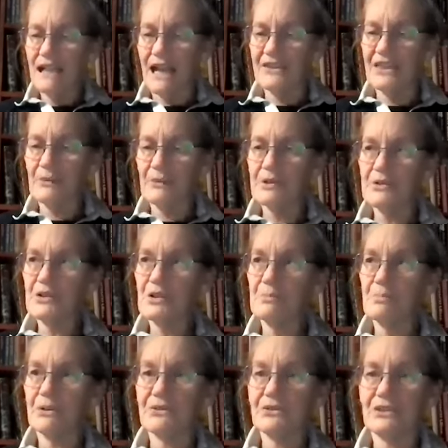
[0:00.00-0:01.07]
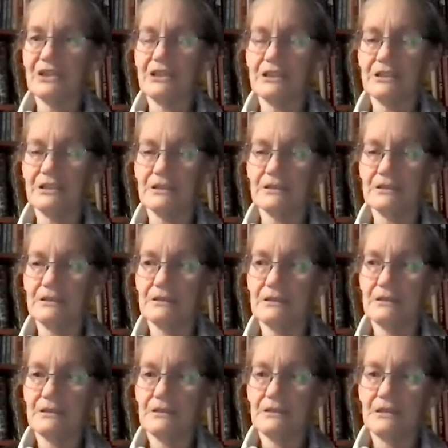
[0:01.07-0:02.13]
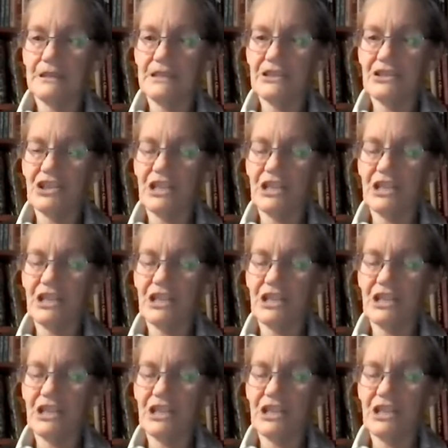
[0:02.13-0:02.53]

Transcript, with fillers: I thought we were supposed to hear in